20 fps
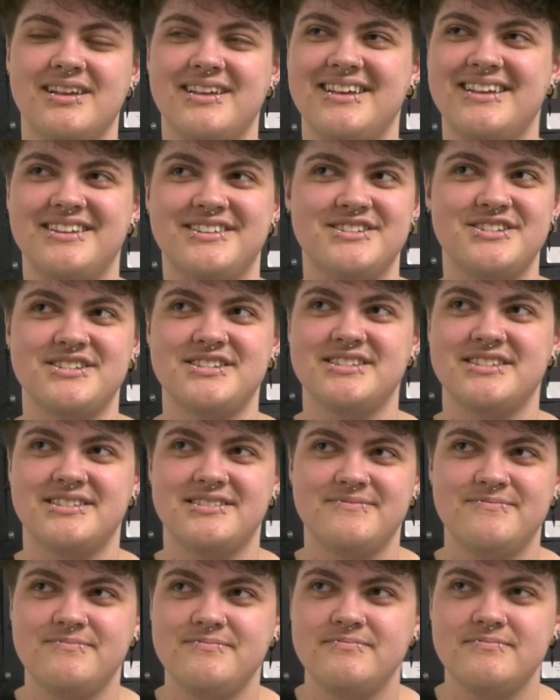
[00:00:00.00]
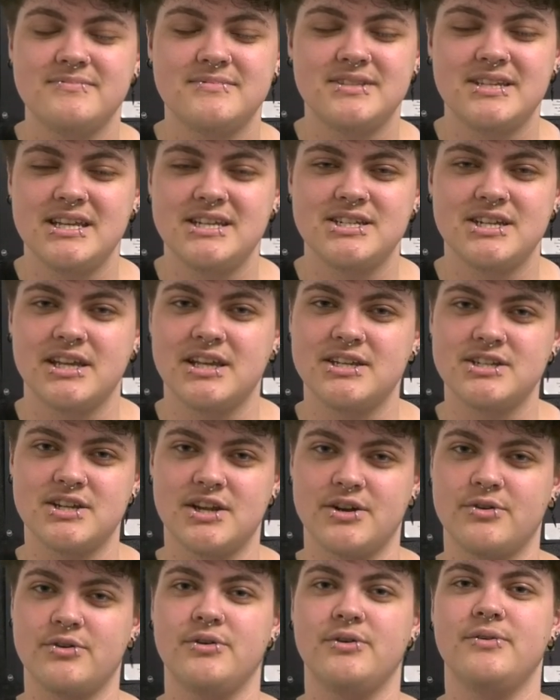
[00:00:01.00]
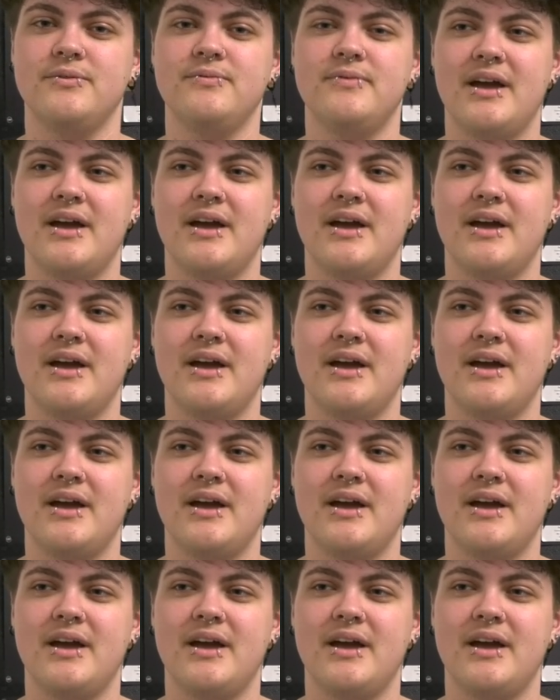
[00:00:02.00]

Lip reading: and just teaching in general.